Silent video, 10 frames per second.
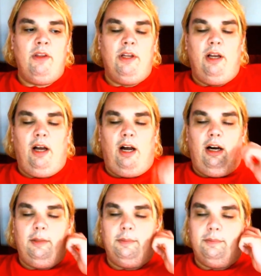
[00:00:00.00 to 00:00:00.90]

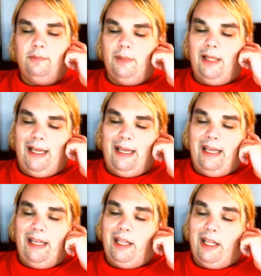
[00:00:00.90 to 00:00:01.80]
Um,
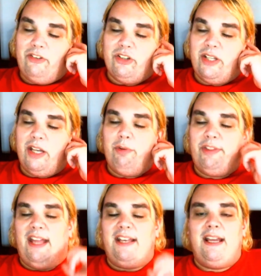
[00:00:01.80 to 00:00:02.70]
and, just like with
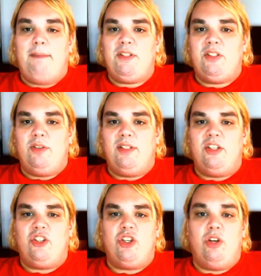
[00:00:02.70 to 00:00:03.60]
any episodes of this
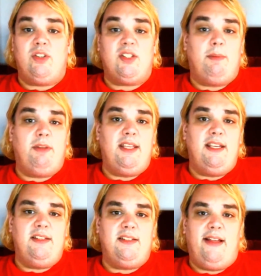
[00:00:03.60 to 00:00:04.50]
show, some of
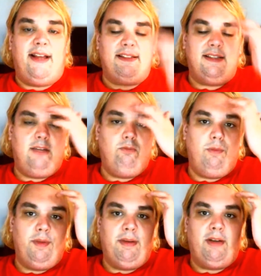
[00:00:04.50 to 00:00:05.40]
these last 10 will
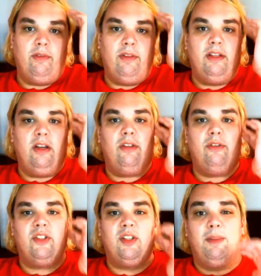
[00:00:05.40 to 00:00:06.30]
be better than the
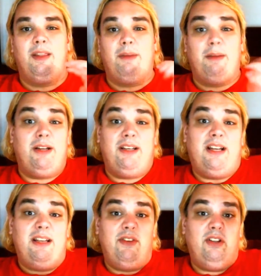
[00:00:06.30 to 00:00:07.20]
others. Some of them I might not
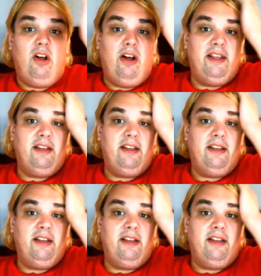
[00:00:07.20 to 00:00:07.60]
even like.